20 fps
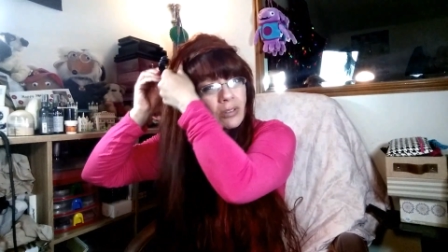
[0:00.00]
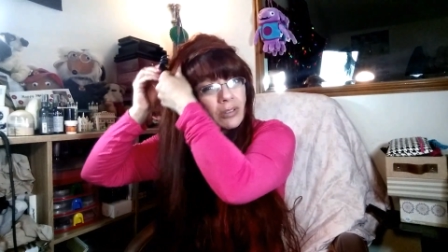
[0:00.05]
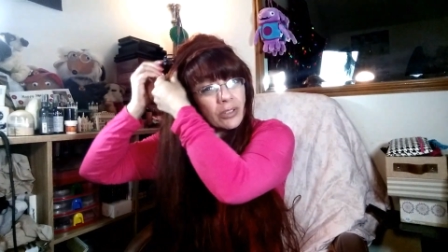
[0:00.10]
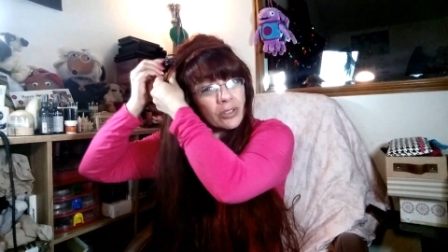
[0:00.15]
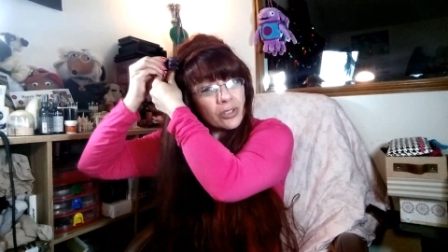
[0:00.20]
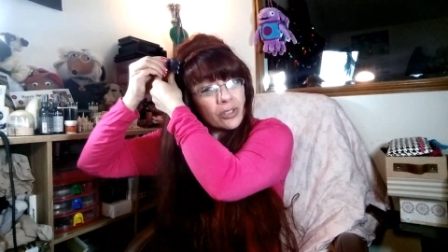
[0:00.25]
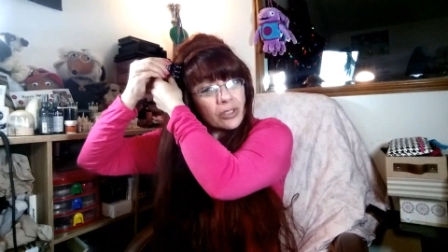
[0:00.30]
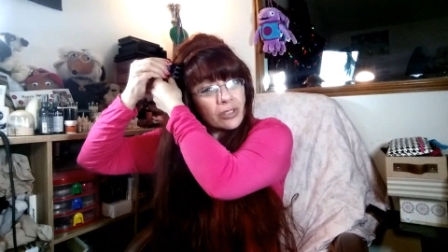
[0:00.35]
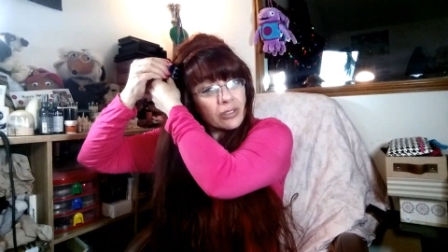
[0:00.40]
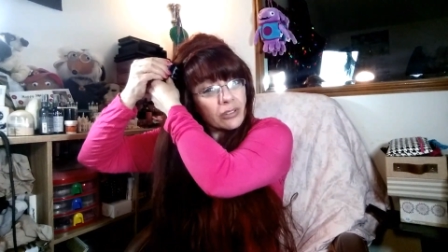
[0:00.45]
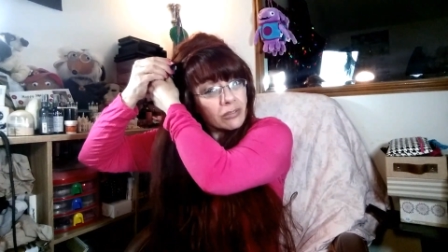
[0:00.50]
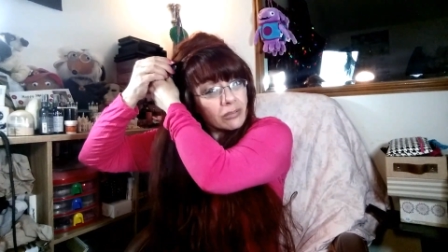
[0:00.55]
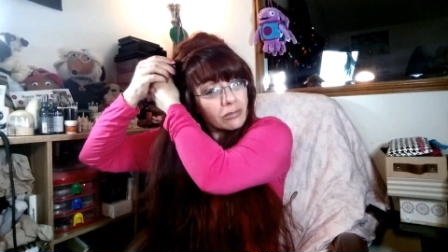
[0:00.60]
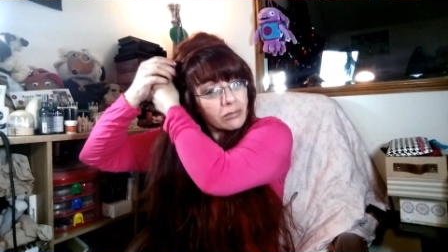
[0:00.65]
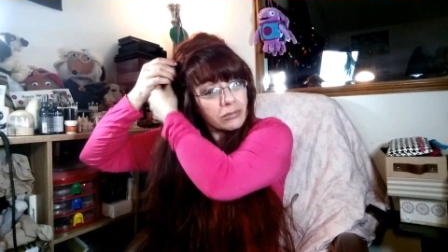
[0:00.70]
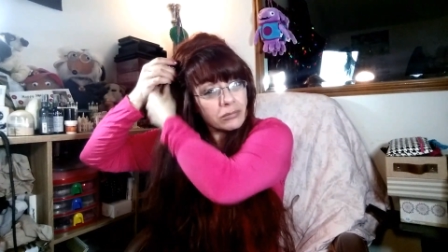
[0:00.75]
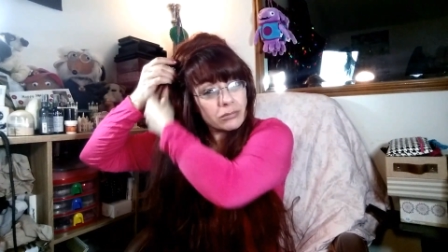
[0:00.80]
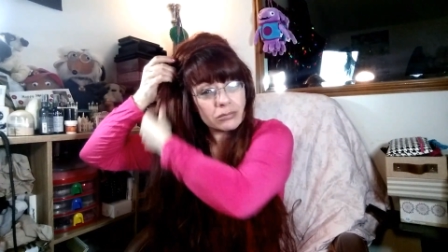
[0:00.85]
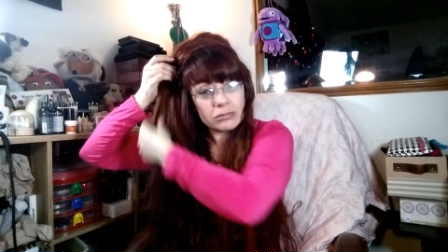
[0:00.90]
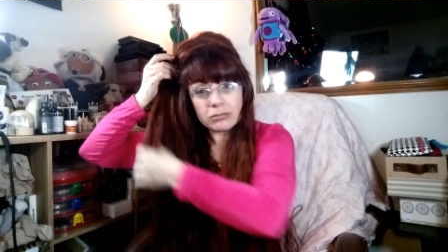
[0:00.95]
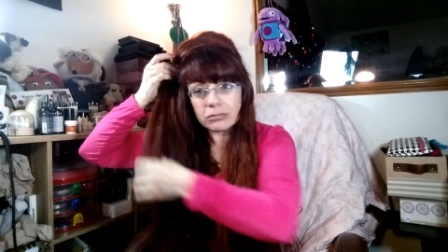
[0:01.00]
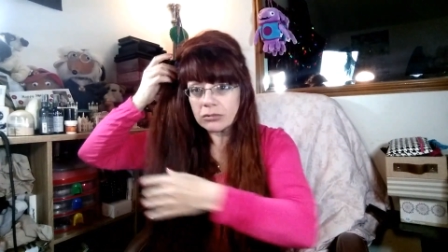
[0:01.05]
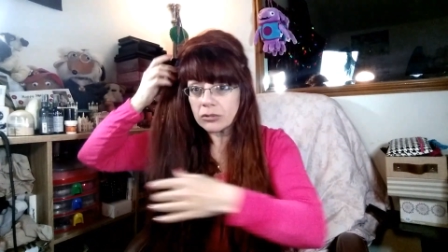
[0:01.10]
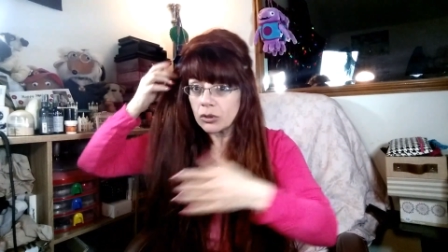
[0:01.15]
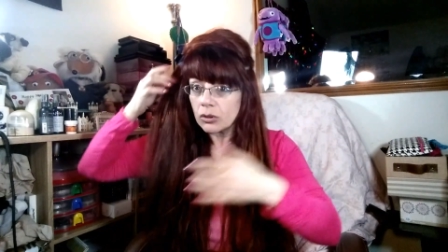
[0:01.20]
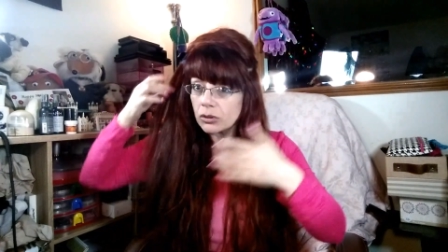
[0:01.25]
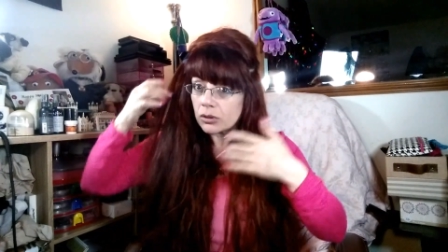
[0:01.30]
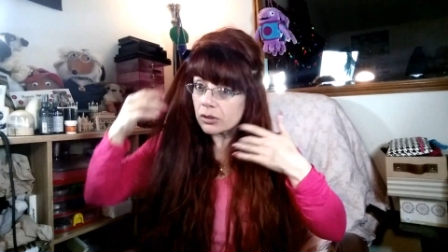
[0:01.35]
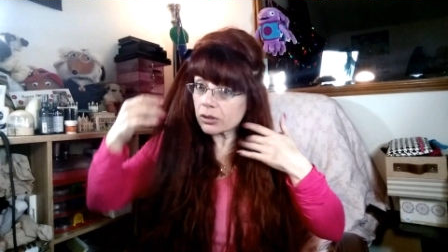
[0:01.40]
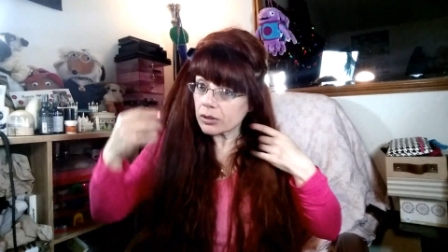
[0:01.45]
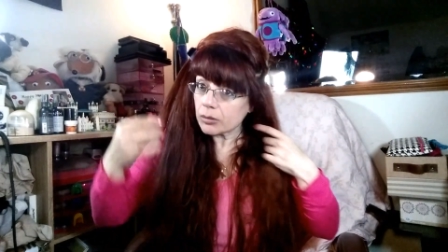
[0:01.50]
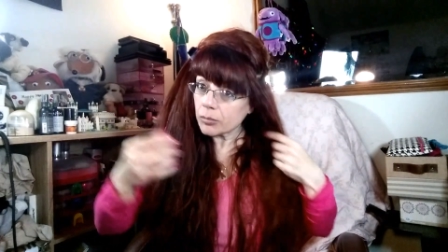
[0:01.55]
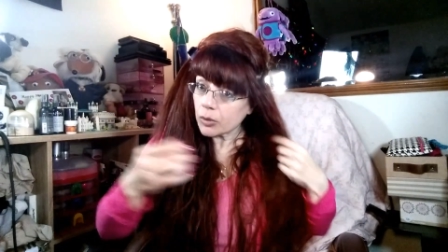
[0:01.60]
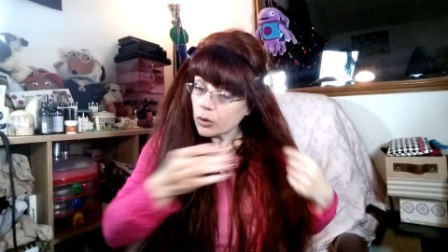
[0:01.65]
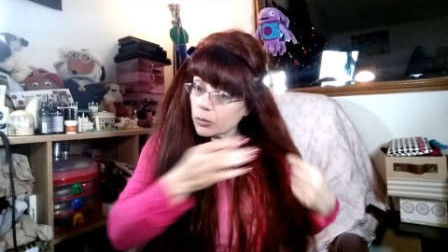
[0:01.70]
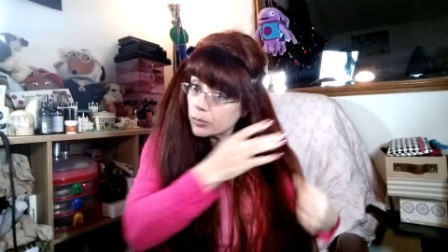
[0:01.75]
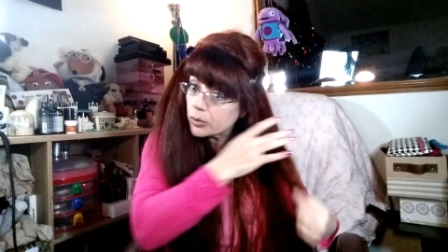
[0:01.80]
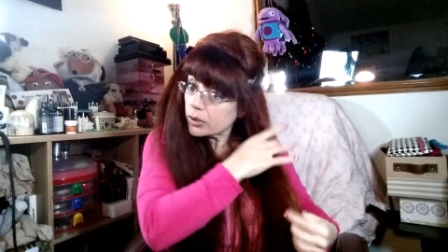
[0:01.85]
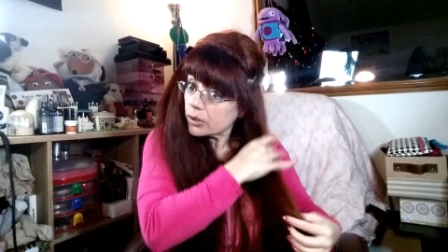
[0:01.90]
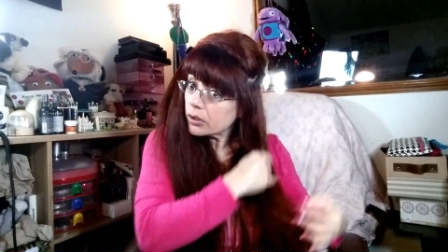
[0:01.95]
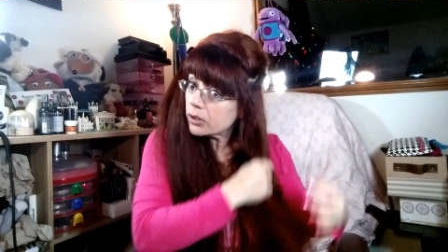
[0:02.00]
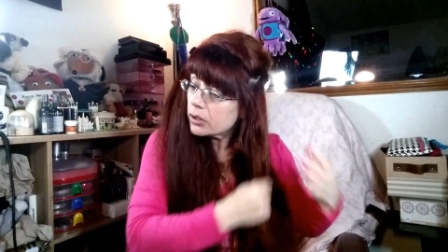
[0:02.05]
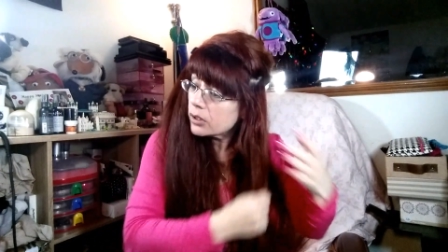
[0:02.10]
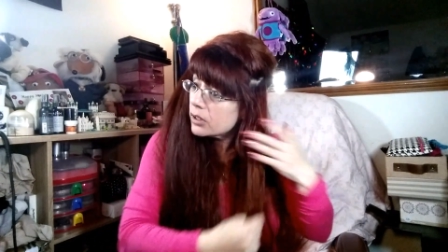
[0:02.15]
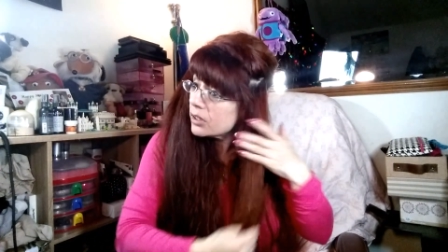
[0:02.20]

I just, not at the moment.